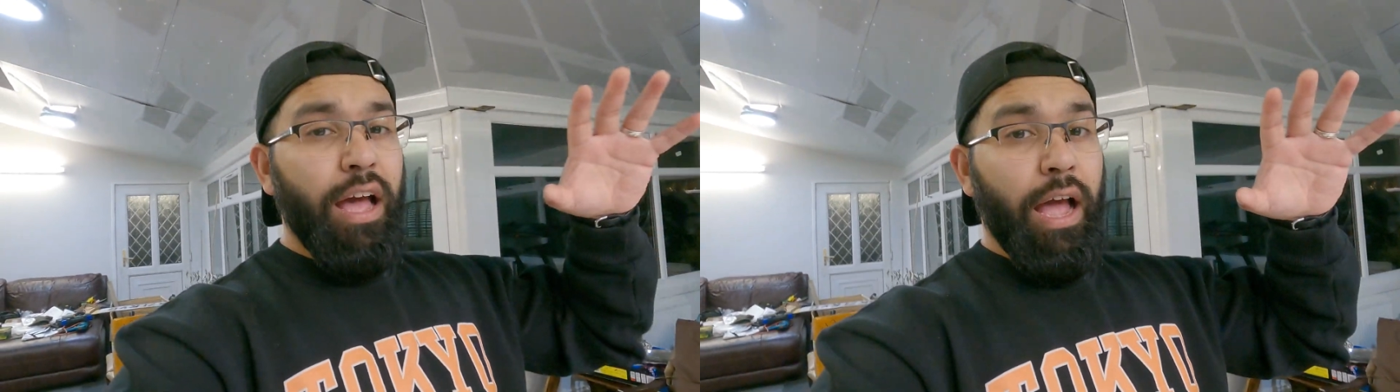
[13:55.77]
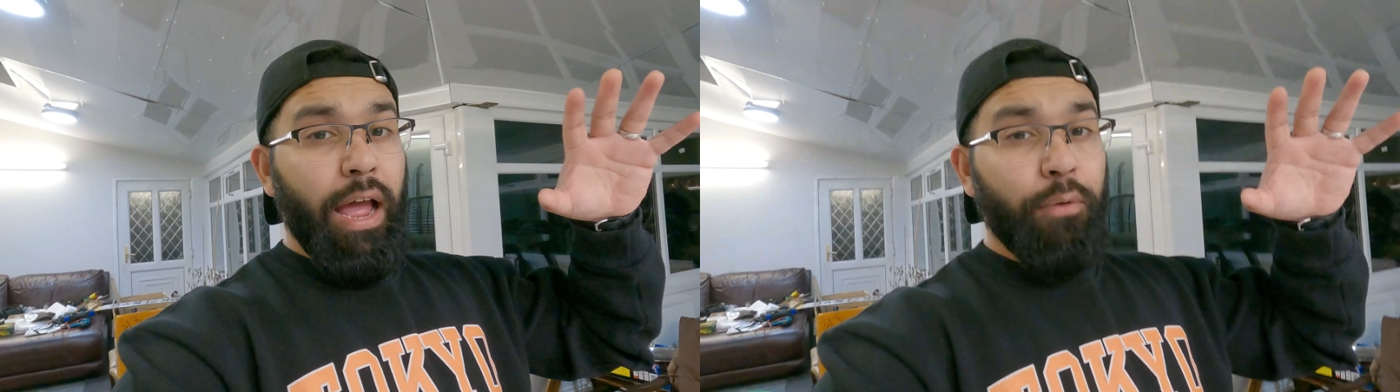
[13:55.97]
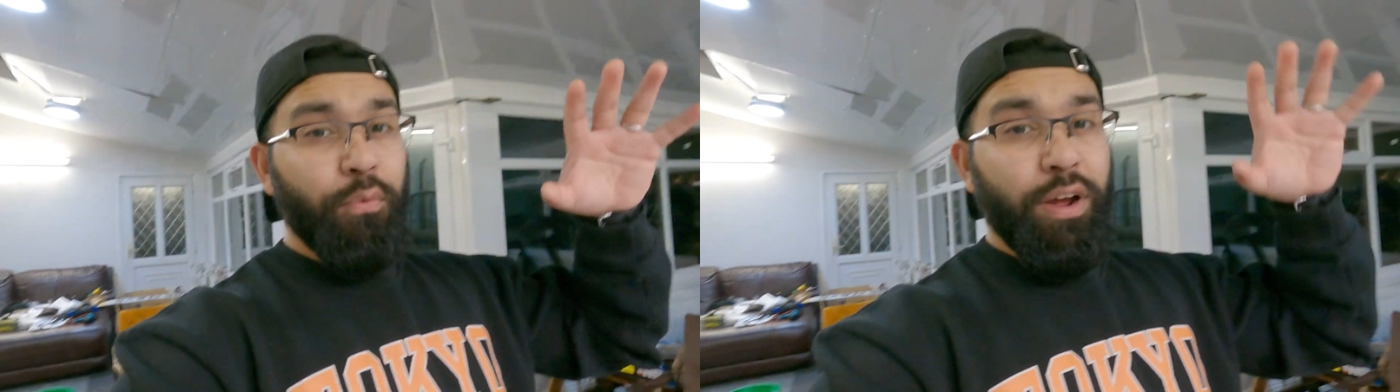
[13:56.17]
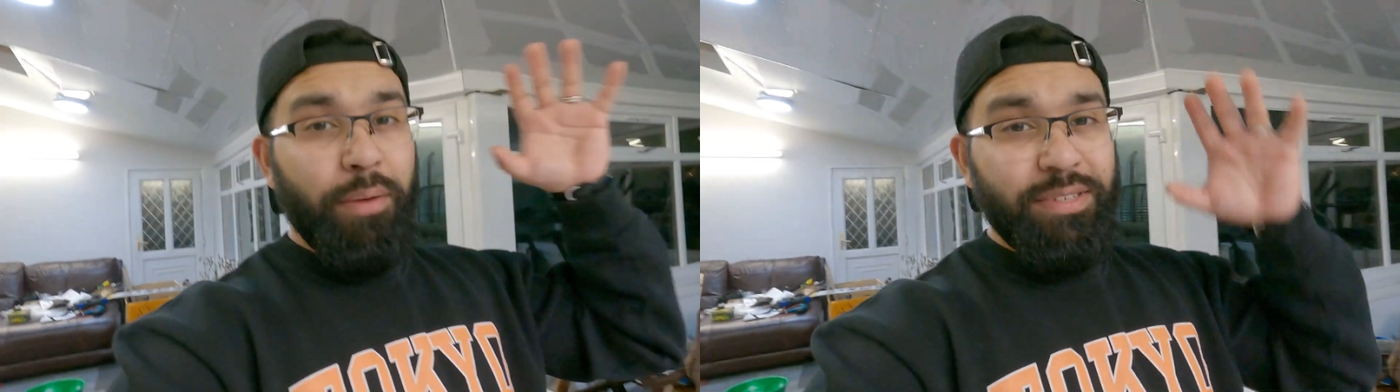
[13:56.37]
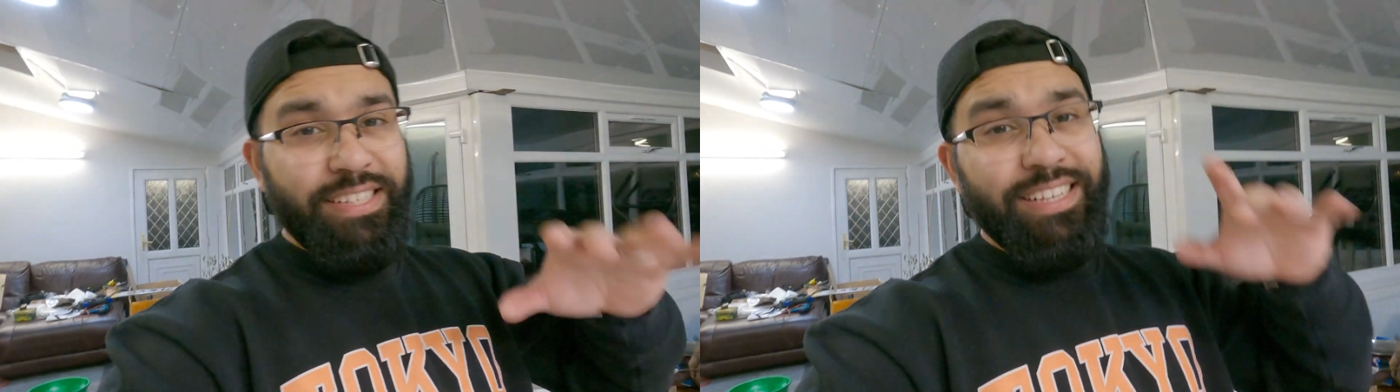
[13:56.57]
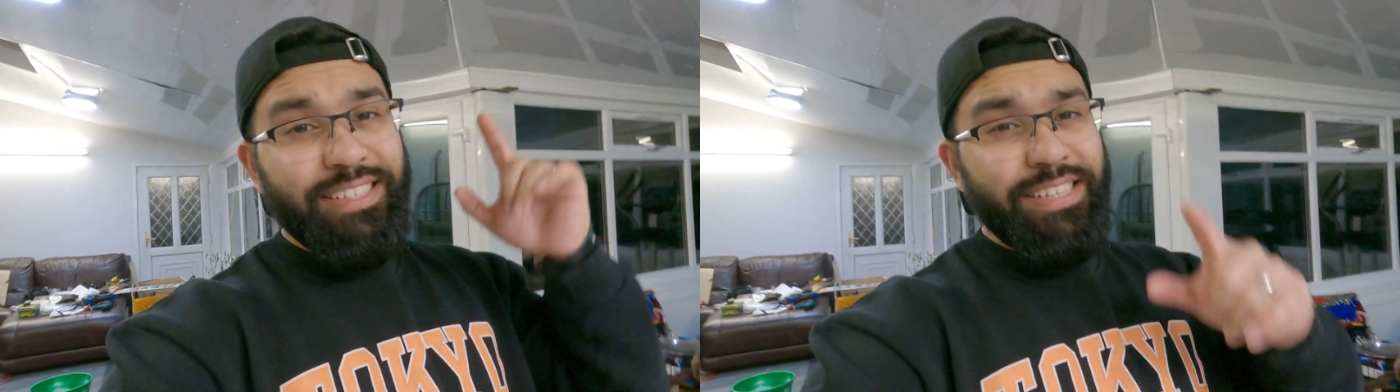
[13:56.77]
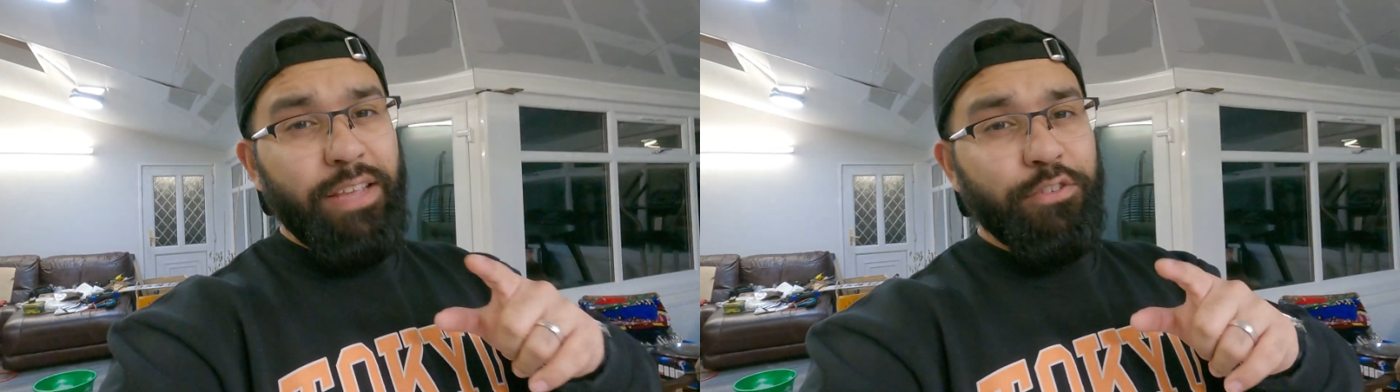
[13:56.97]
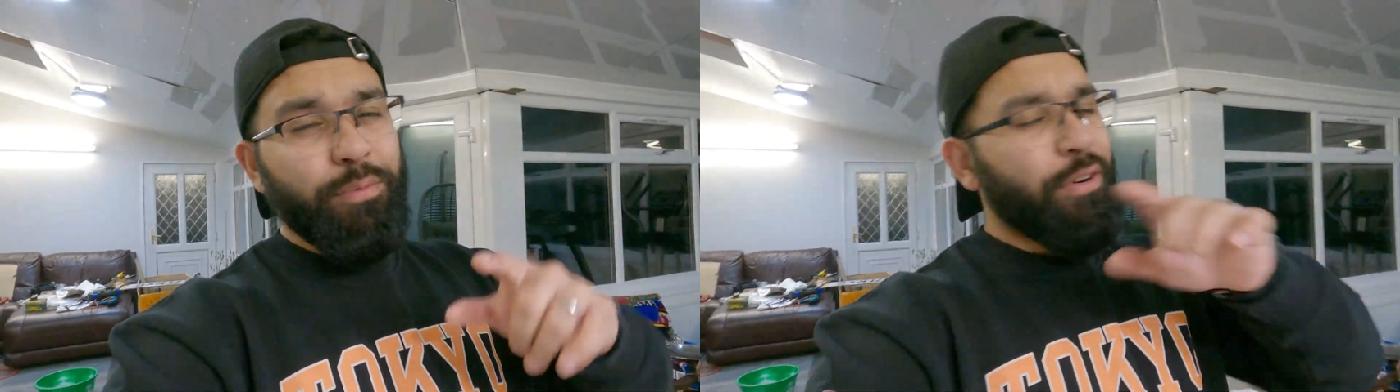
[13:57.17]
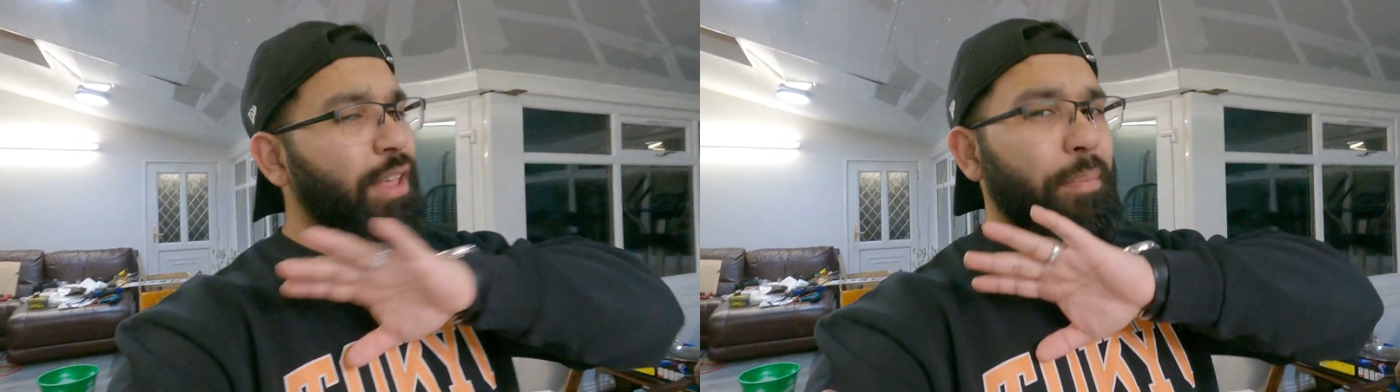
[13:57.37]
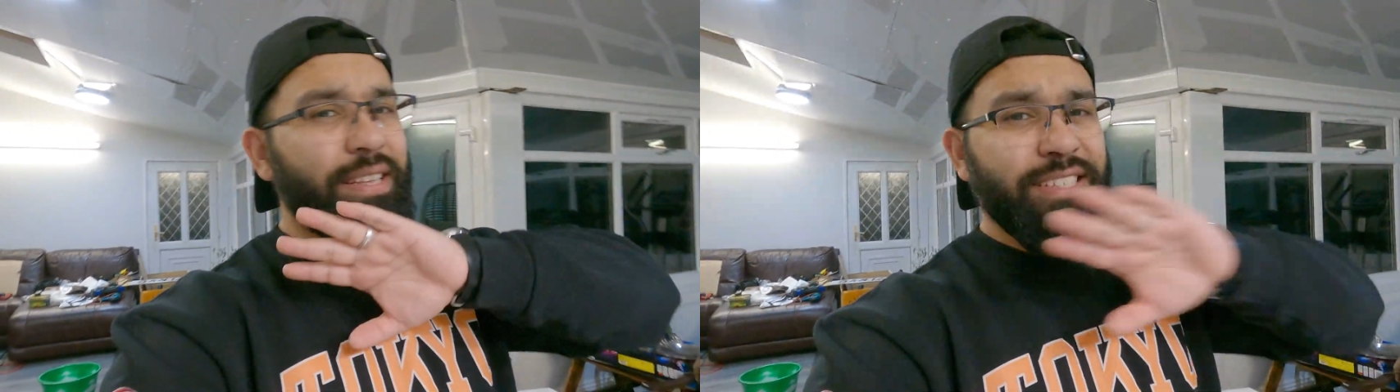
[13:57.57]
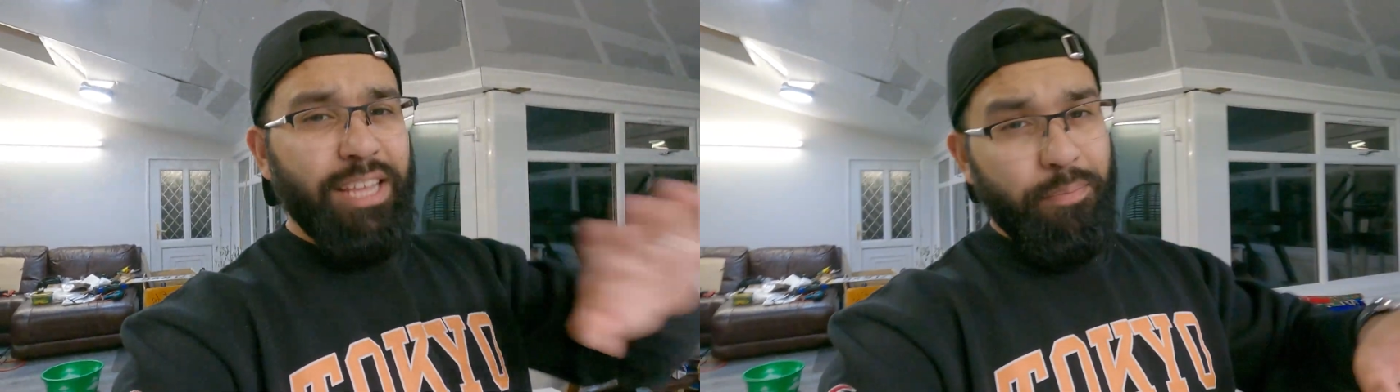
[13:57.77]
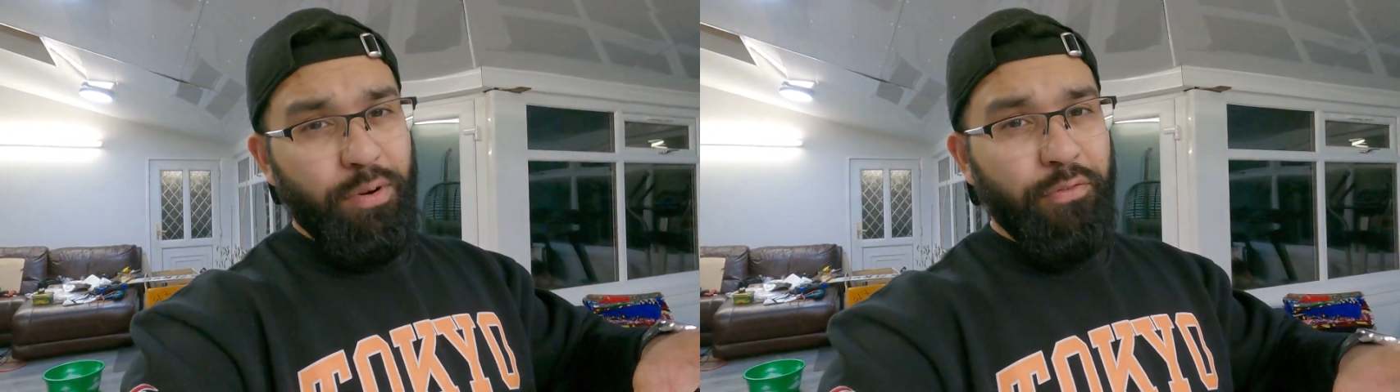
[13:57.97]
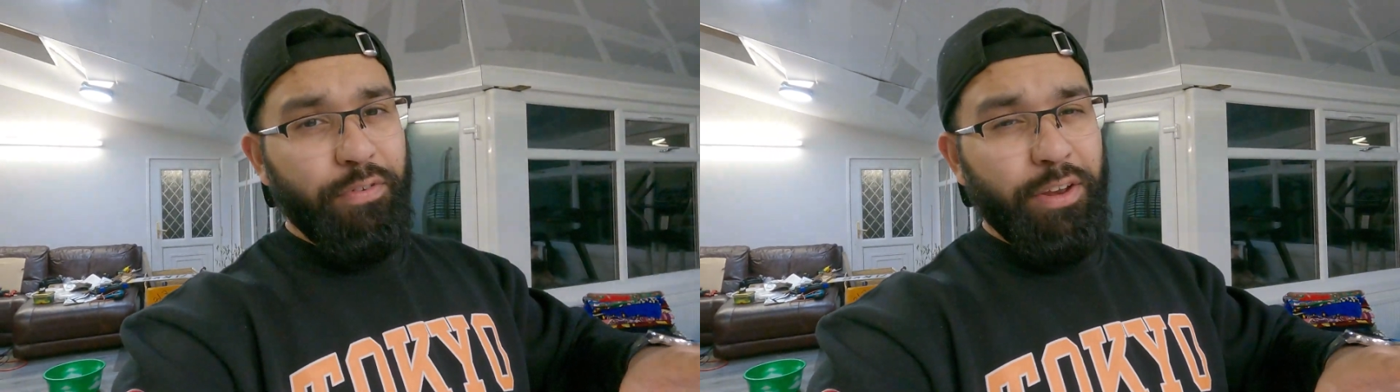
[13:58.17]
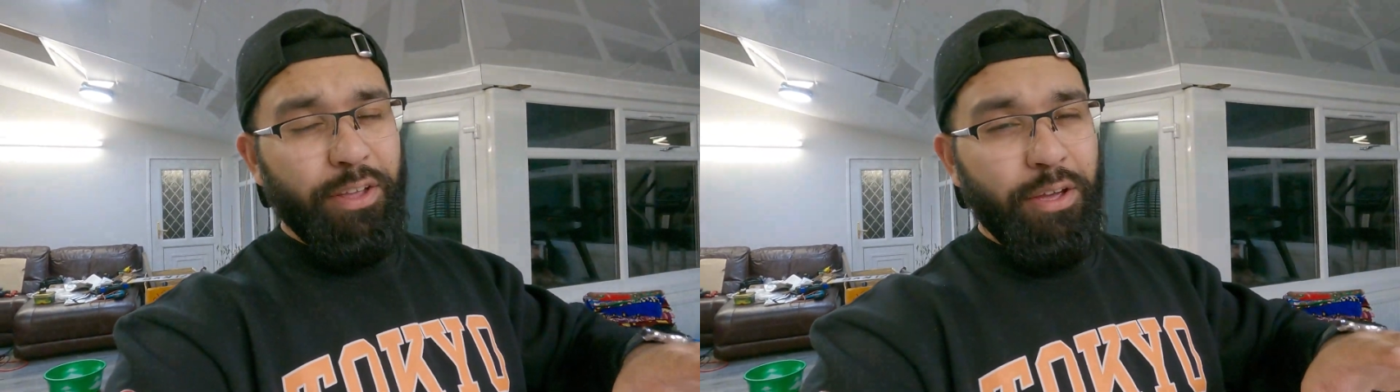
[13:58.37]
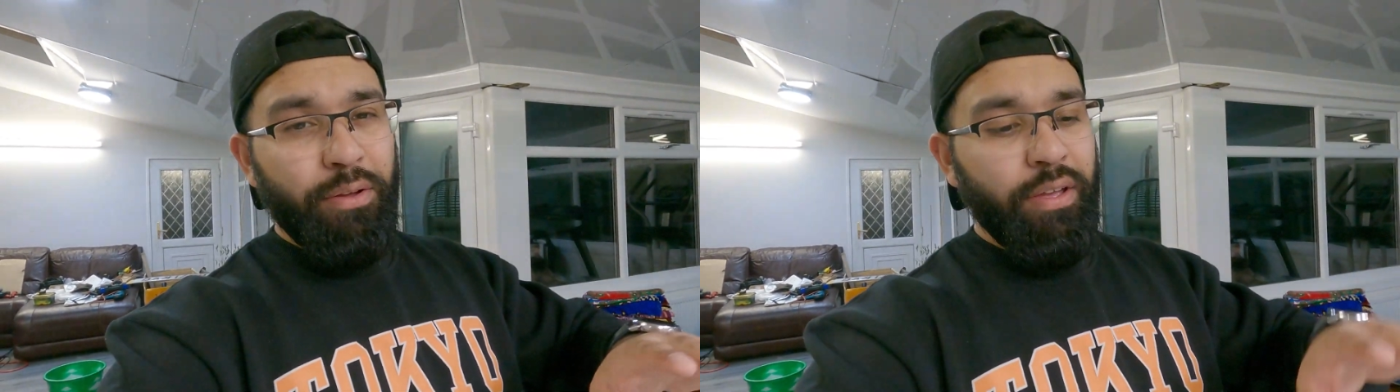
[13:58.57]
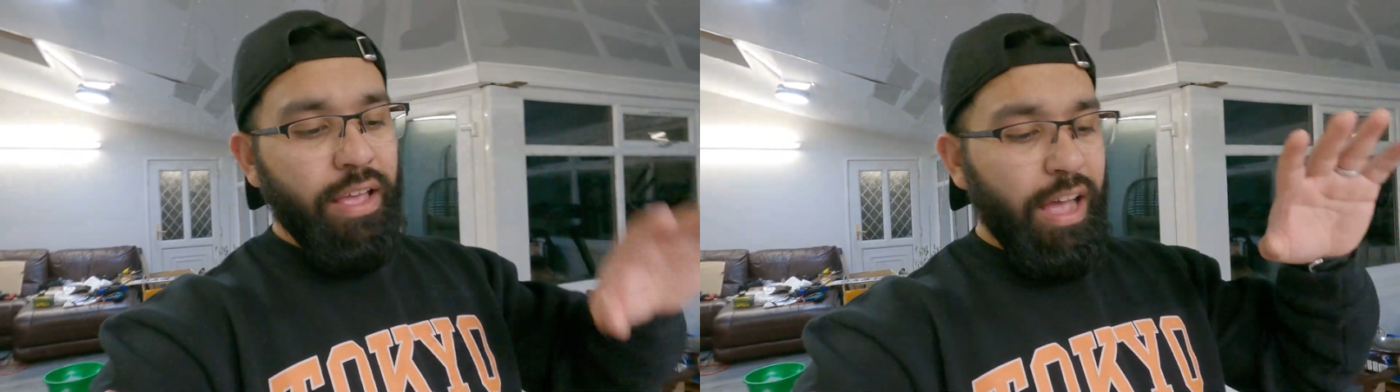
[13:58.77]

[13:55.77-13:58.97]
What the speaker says: And we're going to be seeing Steve tomorrow. That'll be a separate video.